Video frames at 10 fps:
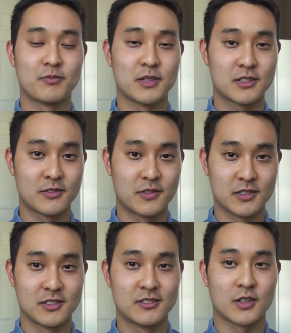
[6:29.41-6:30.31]
Pick your
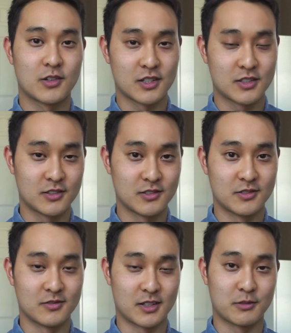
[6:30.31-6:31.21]
field according to
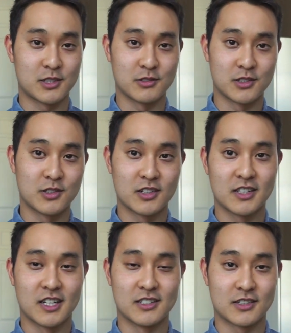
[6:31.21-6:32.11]
like what you enjoy
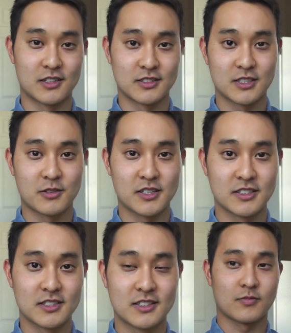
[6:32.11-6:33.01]
and your current situation.